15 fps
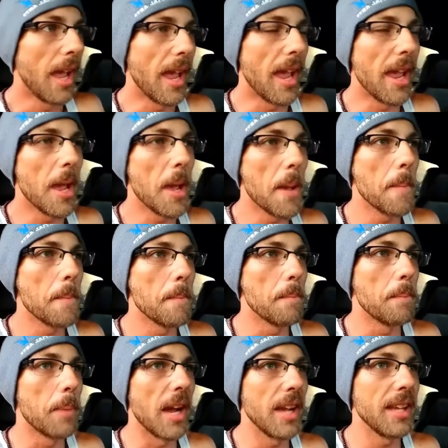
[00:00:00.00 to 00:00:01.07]

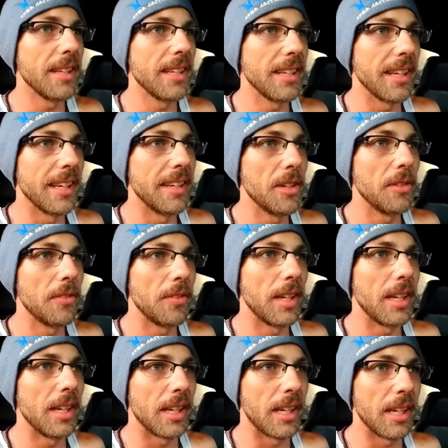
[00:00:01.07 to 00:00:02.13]
And by the end of
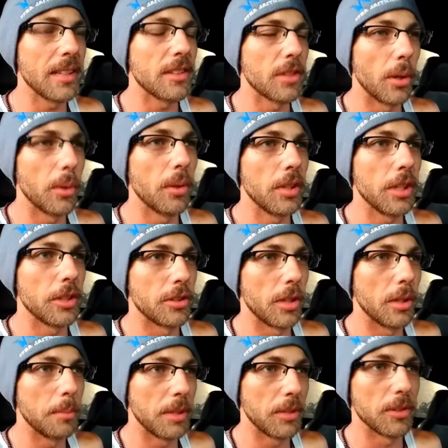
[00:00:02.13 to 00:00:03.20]
it, he totally
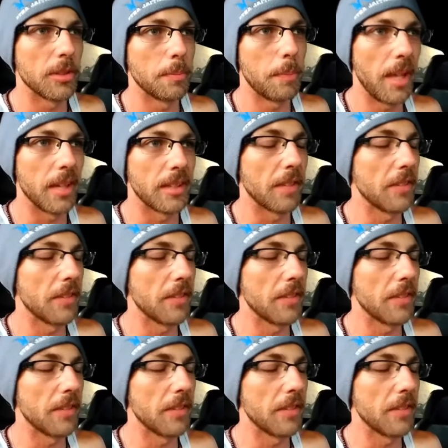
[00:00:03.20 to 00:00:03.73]
showed me respect.